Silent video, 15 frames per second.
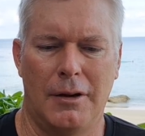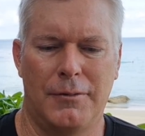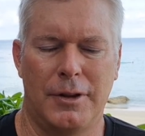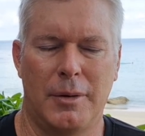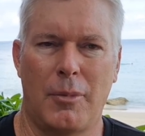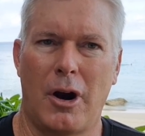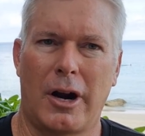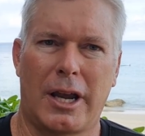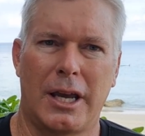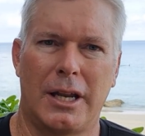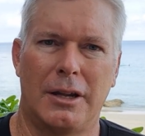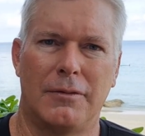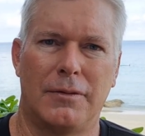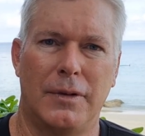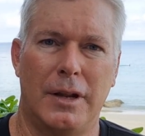for the market
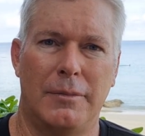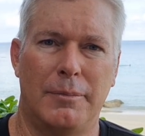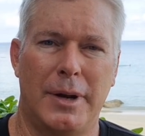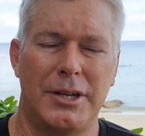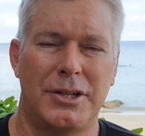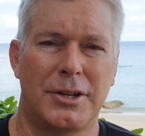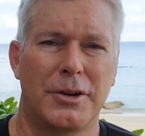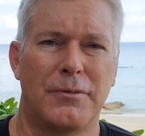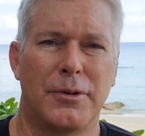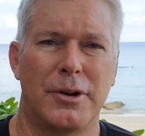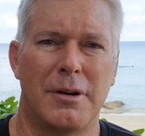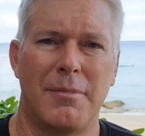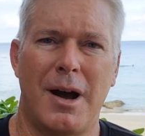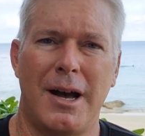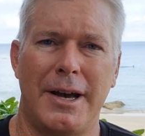and basically for
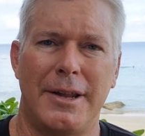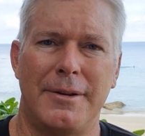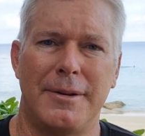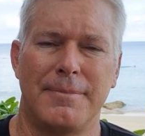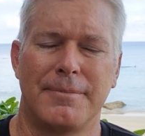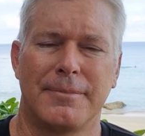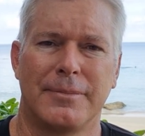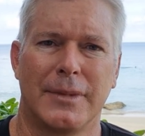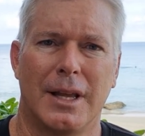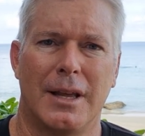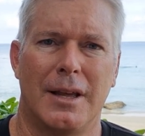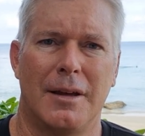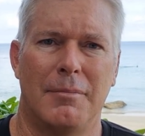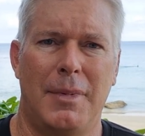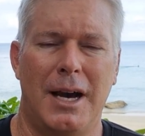your mind.
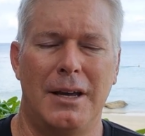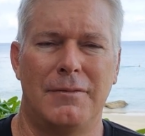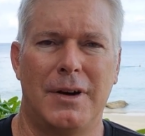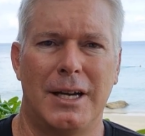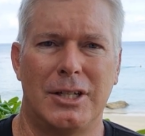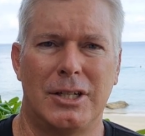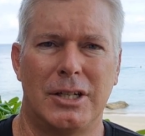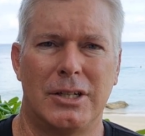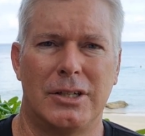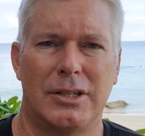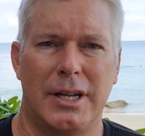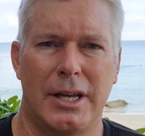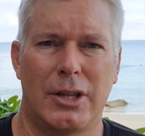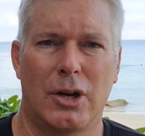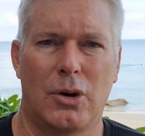My advice is
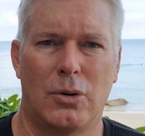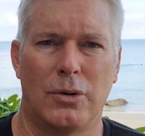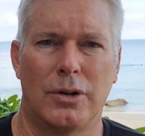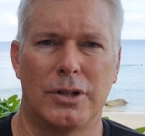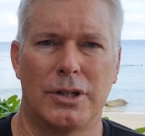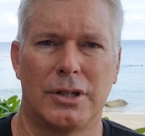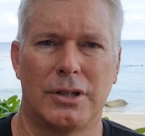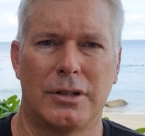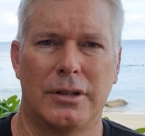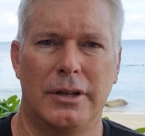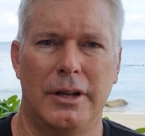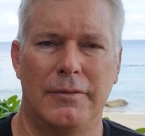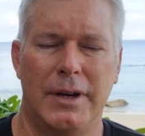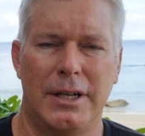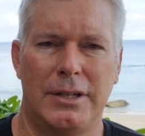stay the course.
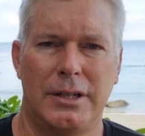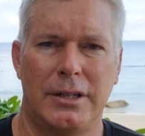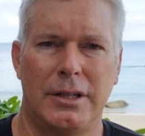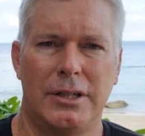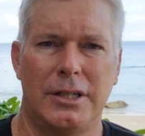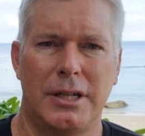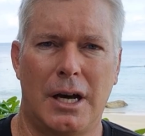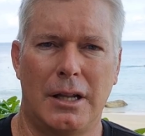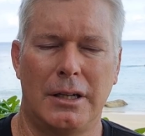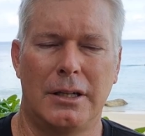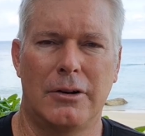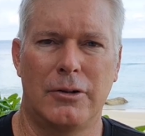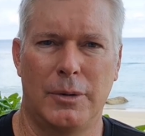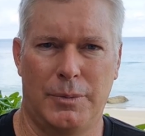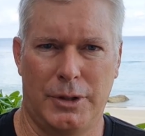Invest in the
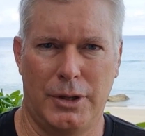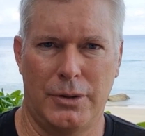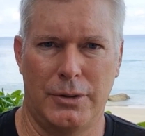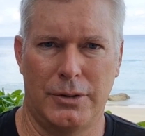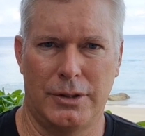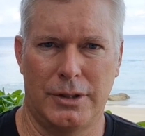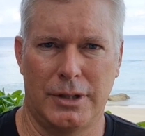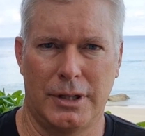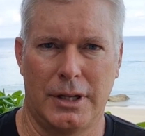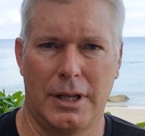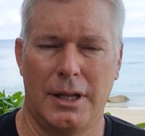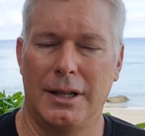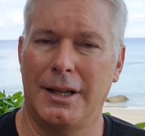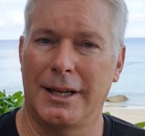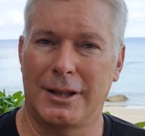solid cryptos
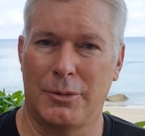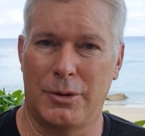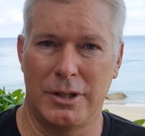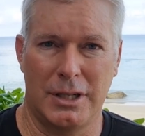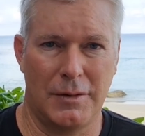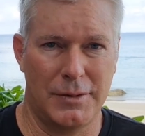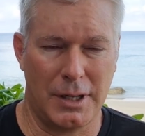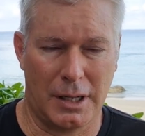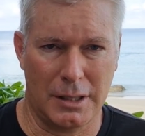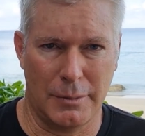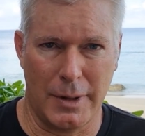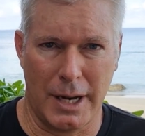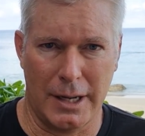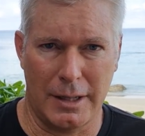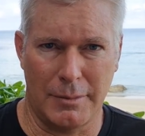like the ones I've talked
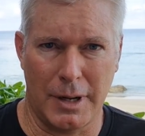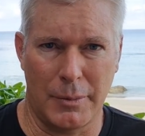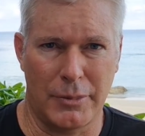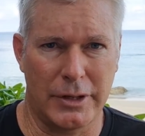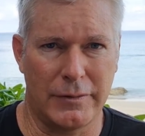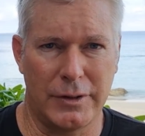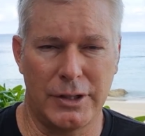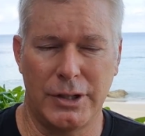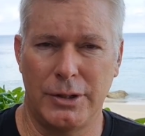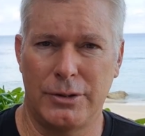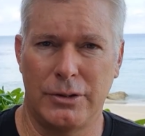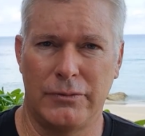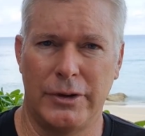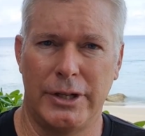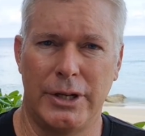about in my previous
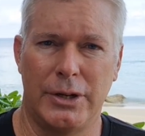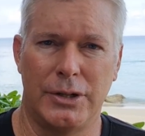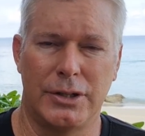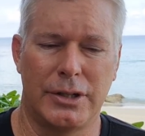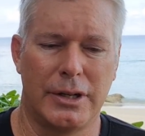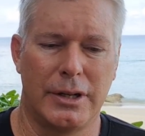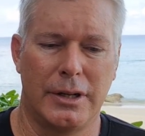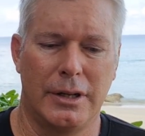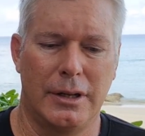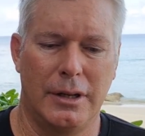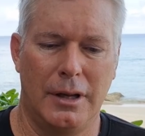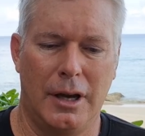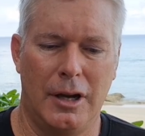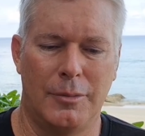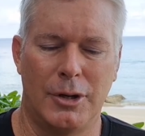YouTube videos.
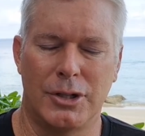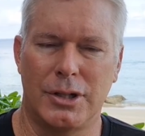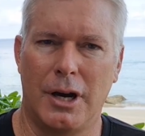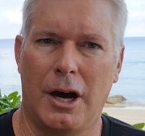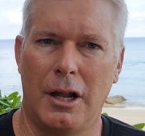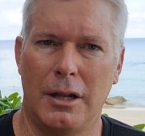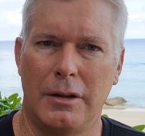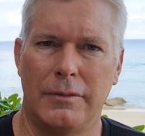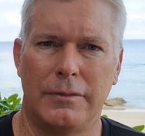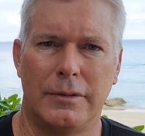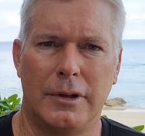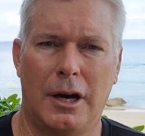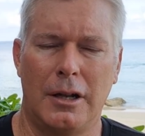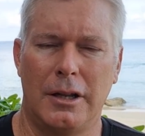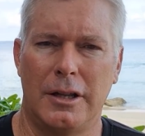Almost all
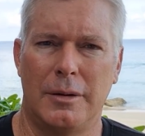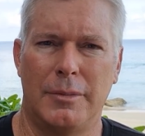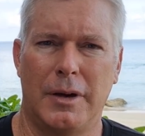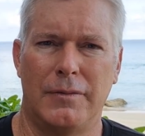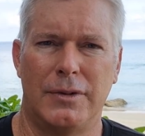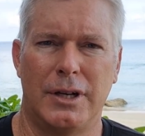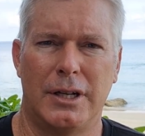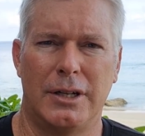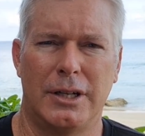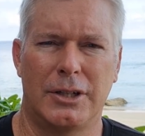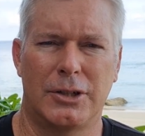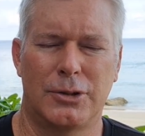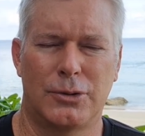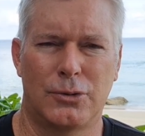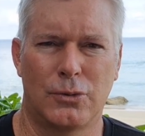of them have done
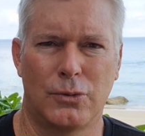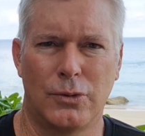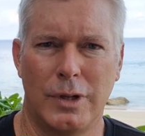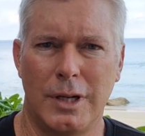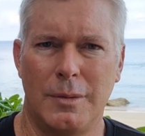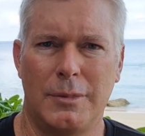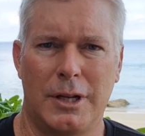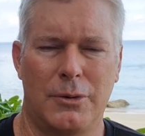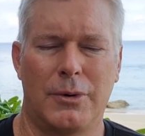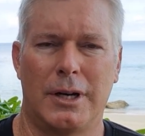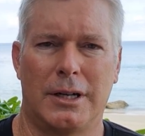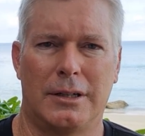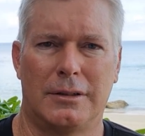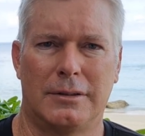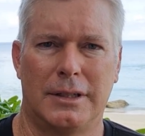extremely
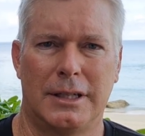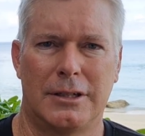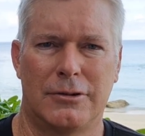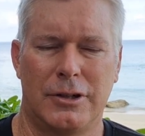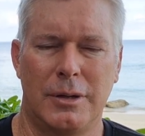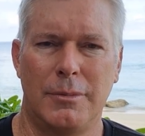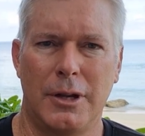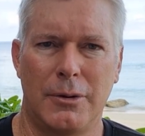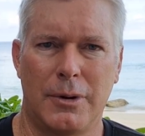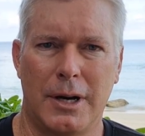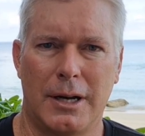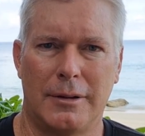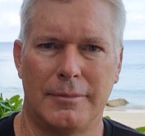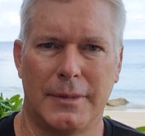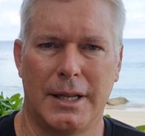well, extremely
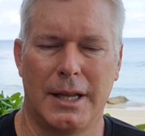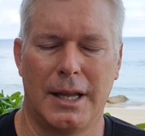well.